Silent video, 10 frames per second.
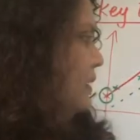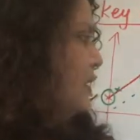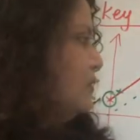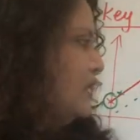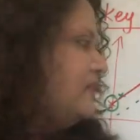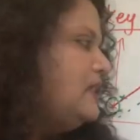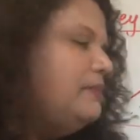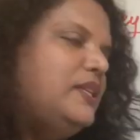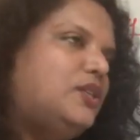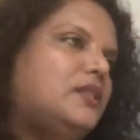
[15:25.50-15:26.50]
Now safety
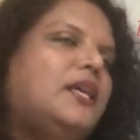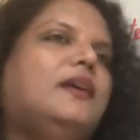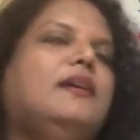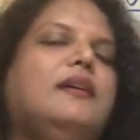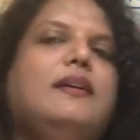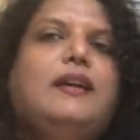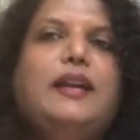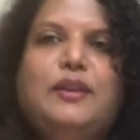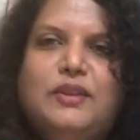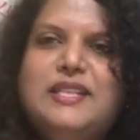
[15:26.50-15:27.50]
measures,
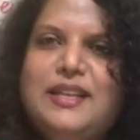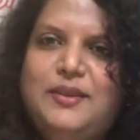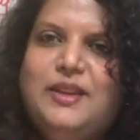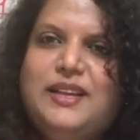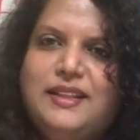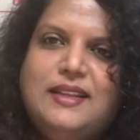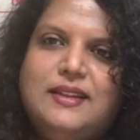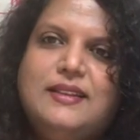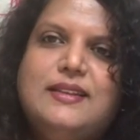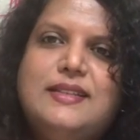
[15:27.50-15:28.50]
I cannot tell you like
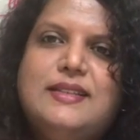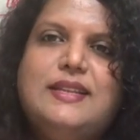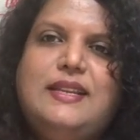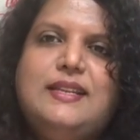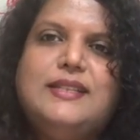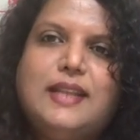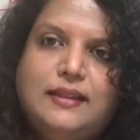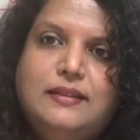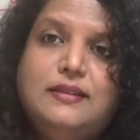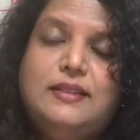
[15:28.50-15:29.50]
there, there isn't any
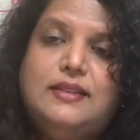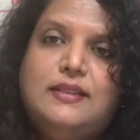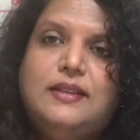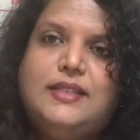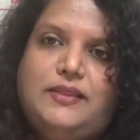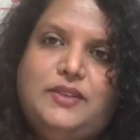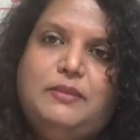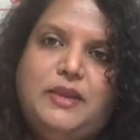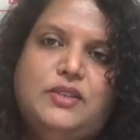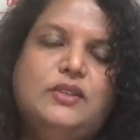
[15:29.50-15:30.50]
standards uh,
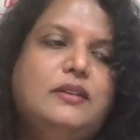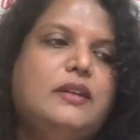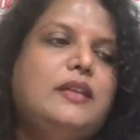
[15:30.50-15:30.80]
safety measure.